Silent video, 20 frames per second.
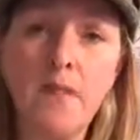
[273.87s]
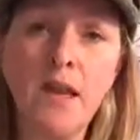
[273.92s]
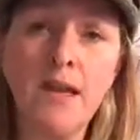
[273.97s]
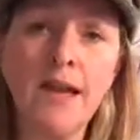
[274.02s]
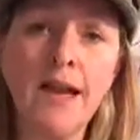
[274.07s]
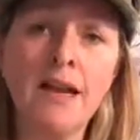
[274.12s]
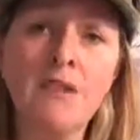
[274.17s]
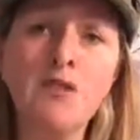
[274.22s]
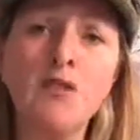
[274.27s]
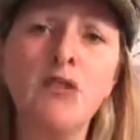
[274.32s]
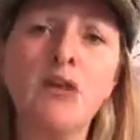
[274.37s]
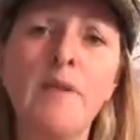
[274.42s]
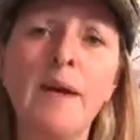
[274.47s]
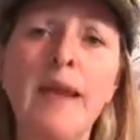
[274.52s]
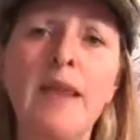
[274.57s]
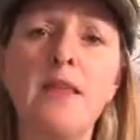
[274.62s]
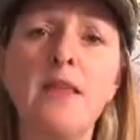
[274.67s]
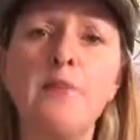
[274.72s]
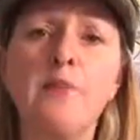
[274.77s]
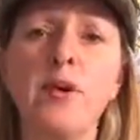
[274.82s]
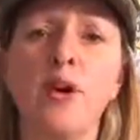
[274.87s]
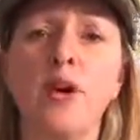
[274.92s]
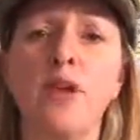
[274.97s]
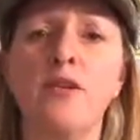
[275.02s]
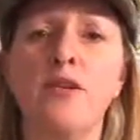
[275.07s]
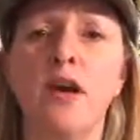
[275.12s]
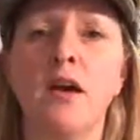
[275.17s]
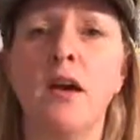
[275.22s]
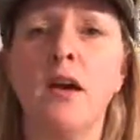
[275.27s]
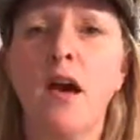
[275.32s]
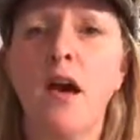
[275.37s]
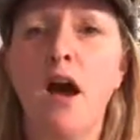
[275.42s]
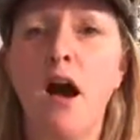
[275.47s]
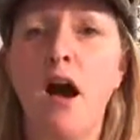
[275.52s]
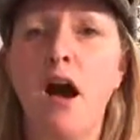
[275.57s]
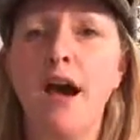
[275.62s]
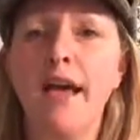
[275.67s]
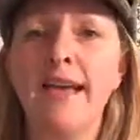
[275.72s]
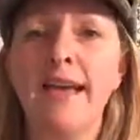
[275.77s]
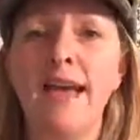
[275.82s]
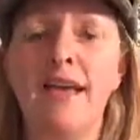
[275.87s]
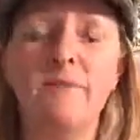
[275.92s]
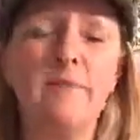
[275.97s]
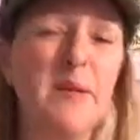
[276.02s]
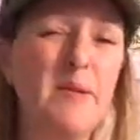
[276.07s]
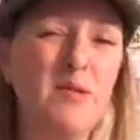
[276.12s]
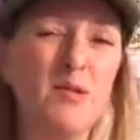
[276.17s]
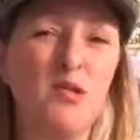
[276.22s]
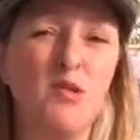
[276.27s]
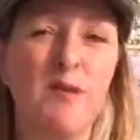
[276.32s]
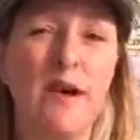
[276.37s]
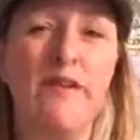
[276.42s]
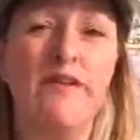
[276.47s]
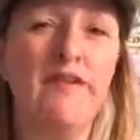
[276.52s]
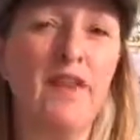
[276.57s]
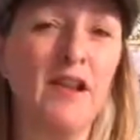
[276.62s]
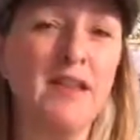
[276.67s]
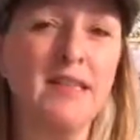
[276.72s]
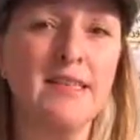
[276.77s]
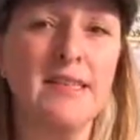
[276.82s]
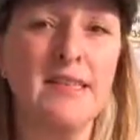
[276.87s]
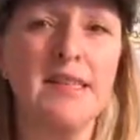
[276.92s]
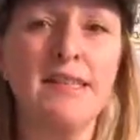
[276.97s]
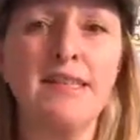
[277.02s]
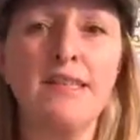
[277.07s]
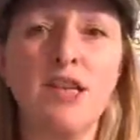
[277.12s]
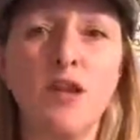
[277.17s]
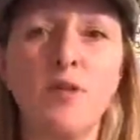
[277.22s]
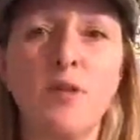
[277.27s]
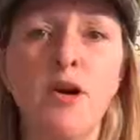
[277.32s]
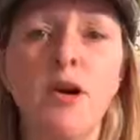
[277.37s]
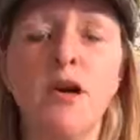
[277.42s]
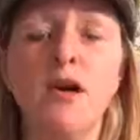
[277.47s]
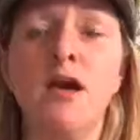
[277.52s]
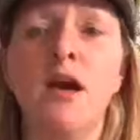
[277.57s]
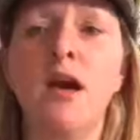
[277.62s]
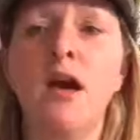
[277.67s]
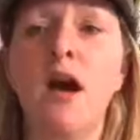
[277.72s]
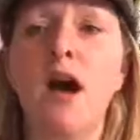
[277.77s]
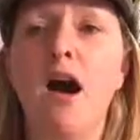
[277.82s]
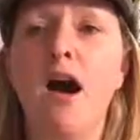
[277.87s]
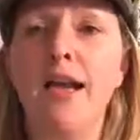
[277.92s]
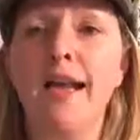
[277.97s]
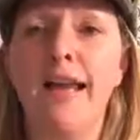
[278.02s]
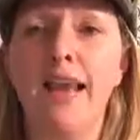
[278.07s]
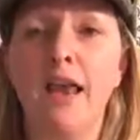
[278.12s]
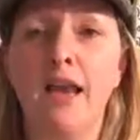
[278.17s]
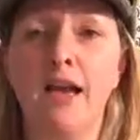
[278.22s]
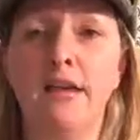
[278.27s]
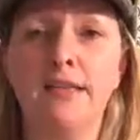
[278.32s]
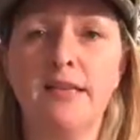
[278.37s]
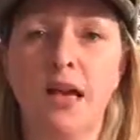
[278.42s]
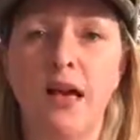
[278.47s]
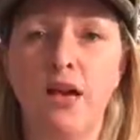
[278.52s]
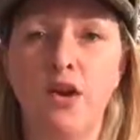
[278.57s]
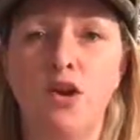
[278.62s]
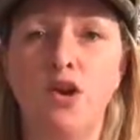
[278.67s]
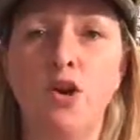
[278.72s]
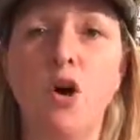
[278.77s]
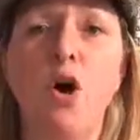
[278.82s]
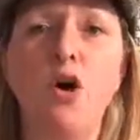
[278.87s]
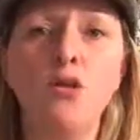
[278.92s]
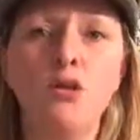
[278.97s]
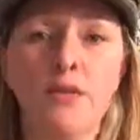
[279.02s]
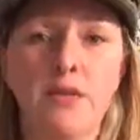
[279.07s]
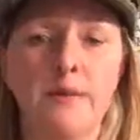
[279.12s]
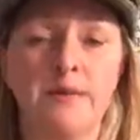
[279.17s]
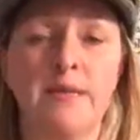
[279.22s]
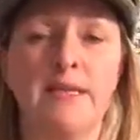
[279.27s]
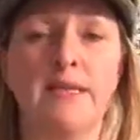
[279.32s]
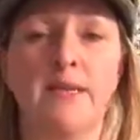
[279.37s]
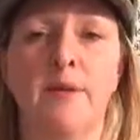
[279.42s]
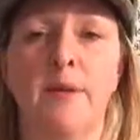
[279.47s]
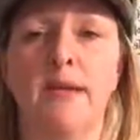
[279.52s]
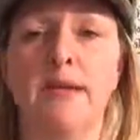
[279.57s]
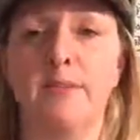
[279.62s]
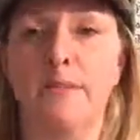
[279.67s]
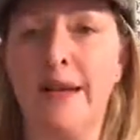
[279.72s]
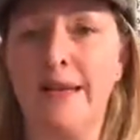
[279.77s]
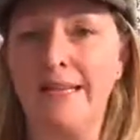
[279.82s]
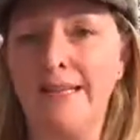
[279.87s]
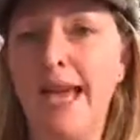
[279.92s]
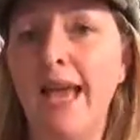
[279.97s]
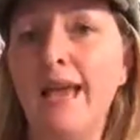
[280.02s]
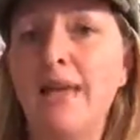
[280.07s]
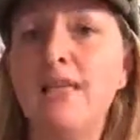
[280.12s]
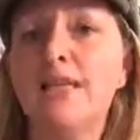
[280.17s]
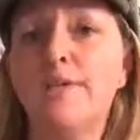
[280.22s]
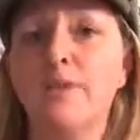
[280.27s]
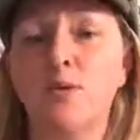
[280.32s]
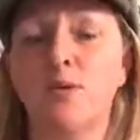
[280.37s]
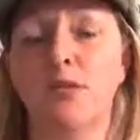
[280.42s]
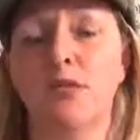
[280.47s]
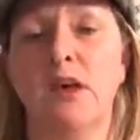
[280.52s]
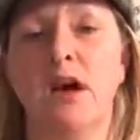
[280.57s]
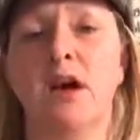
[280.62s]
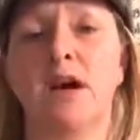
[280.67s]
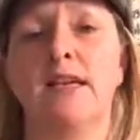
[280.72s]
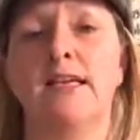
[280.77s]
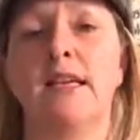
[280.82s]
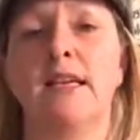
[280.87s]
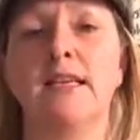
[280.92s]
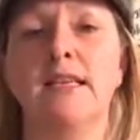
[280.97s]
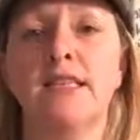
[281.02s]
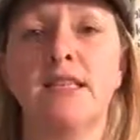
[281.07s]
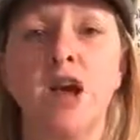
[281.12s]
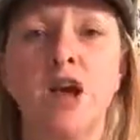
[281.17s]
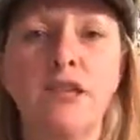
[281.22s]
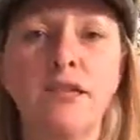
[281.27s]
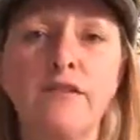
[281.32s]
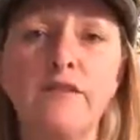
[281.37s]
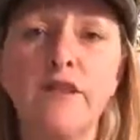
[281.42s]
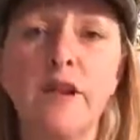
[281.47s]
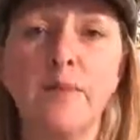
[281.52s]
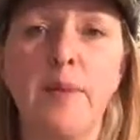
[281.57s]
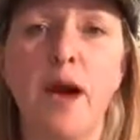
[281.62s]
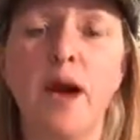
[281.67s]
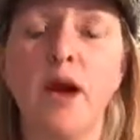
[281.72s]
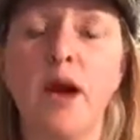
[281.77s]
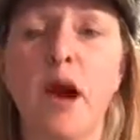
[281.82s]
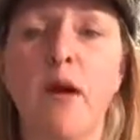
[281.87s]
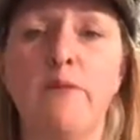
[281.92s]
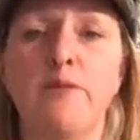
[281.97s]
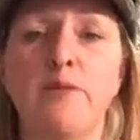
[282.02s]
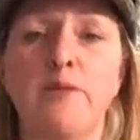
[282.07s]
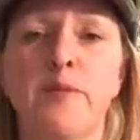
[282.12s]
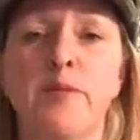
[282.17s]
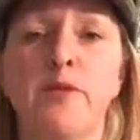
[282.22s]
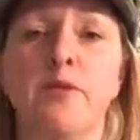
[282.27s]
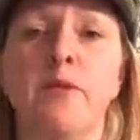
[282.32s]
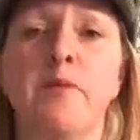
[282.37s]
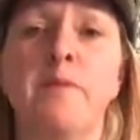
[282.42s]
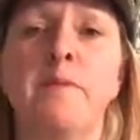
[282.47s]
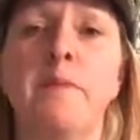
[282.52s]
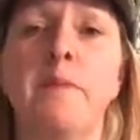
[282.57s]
Now I talk about it in the book that I get, people talk about flutters in the stomach, I get like a knot in my stomach, it's about tennis ball size, and it starts to feel a bit uncomfortable.